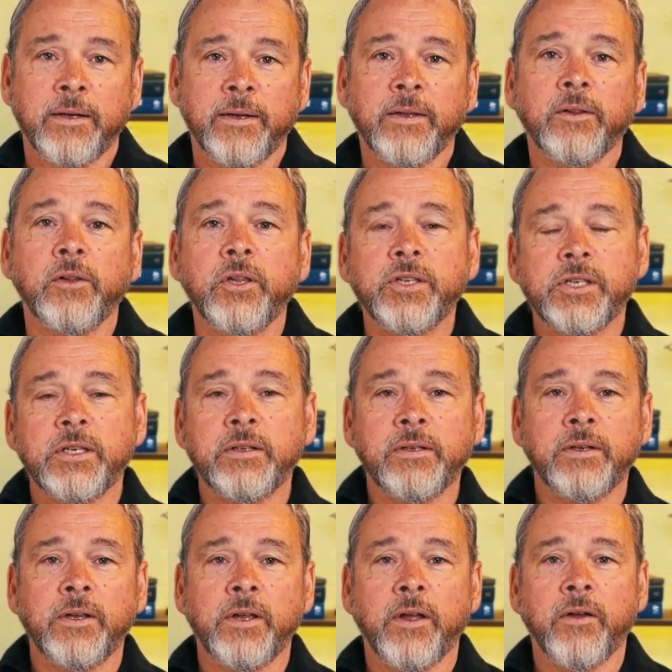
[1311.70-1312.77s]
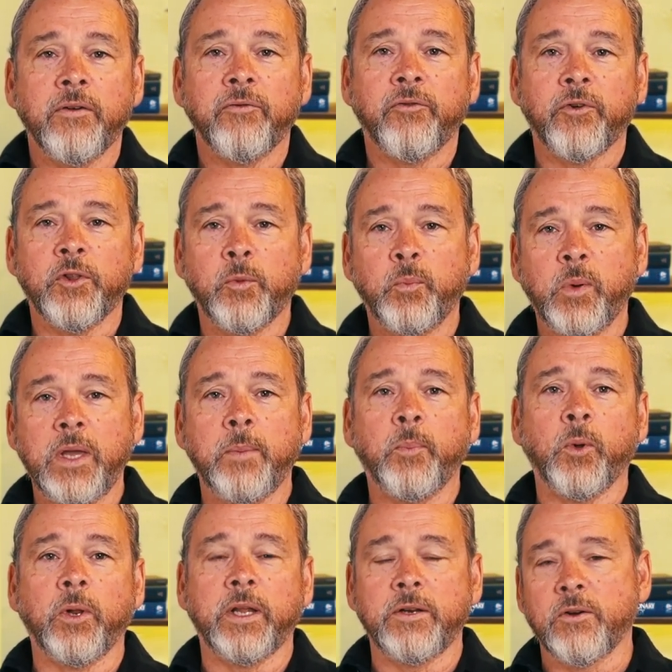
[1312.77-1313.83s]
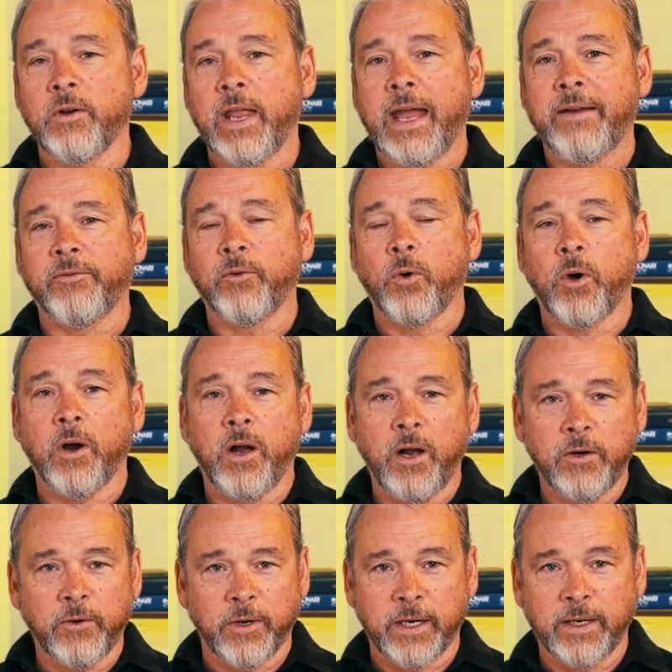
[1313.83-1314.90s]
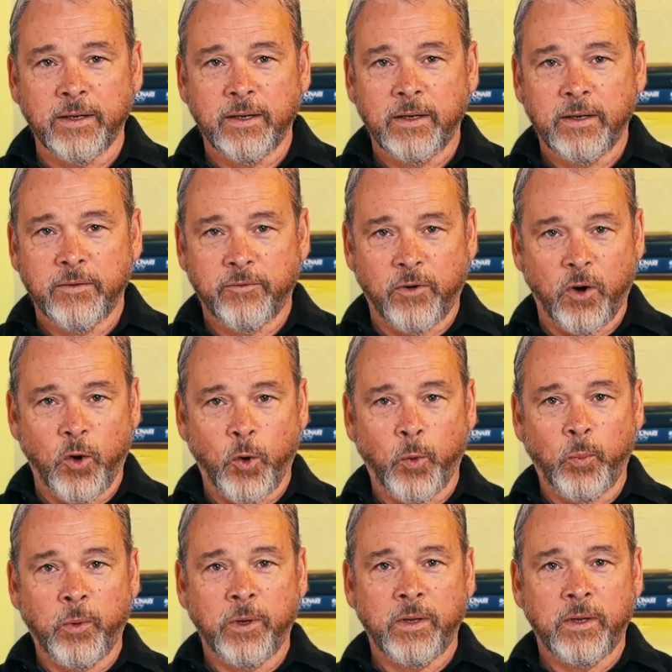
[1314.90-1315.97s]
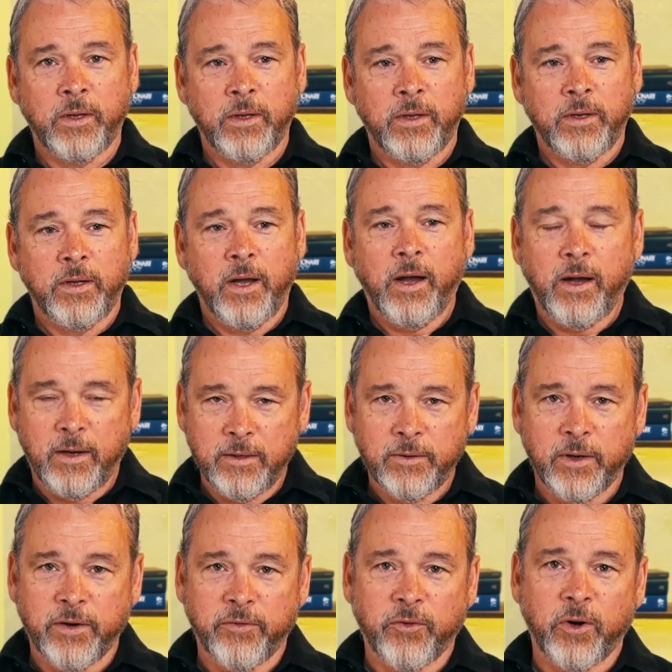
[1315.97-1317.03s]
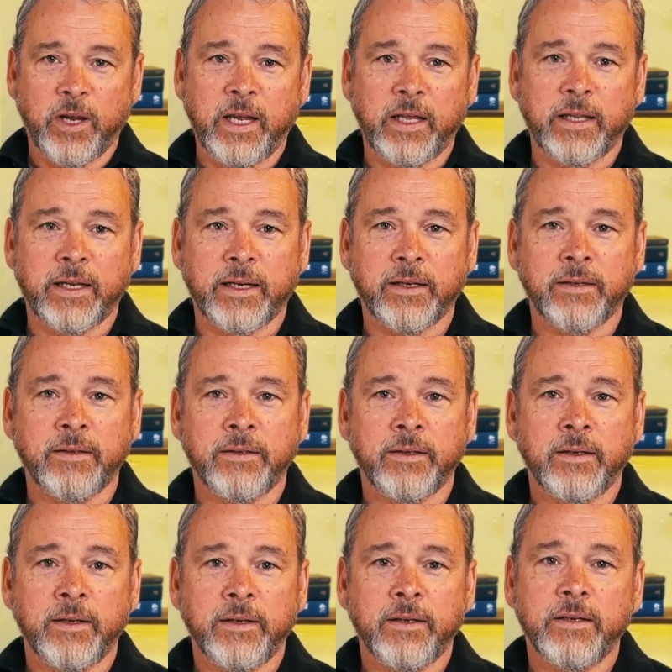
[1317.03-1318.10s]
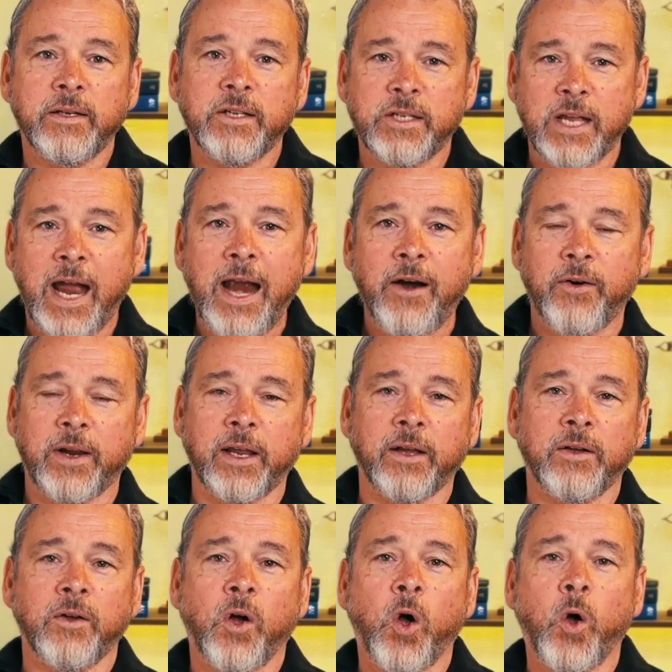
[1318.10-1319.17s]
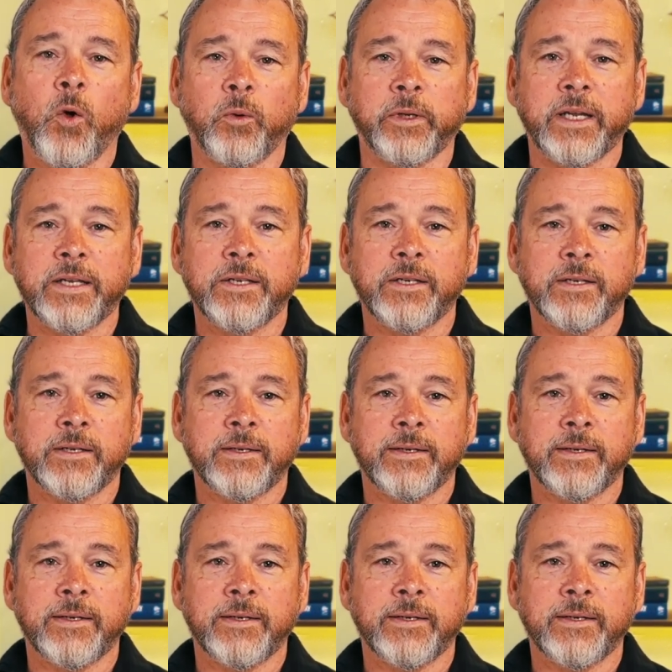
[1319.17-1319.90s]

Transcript: Listen for the people in your life who are hungry for hope, hungry for healing, desiring wholeness.